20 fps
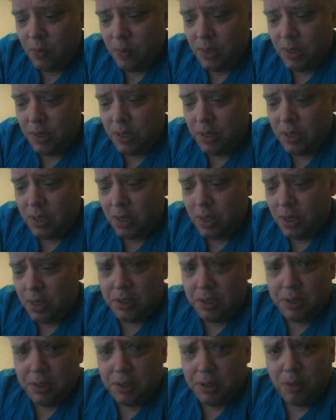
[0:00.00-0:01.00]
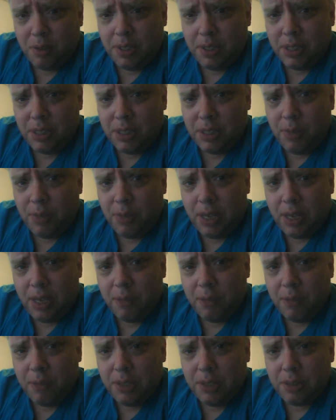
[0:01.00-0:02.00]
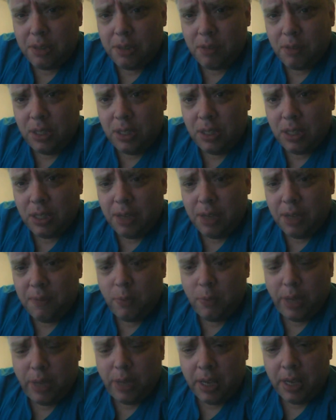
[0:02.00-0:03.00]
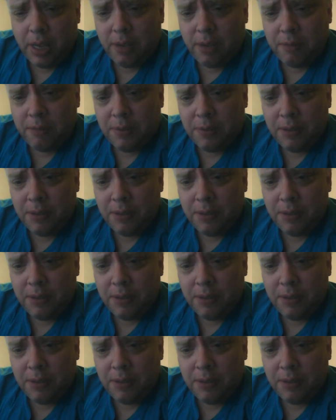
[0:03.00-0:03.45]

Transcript: this is the only thing we have. This is the only life we have.